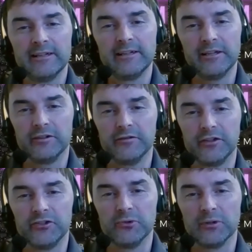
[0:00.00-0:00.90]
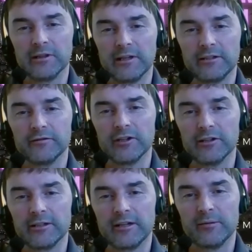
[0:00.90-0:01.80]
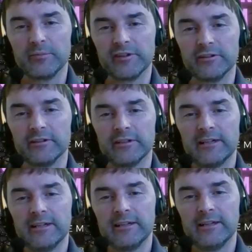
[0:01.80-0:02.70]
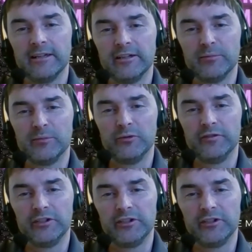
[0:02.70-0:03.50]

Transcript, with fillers: individual like Violet Gibson in a movie?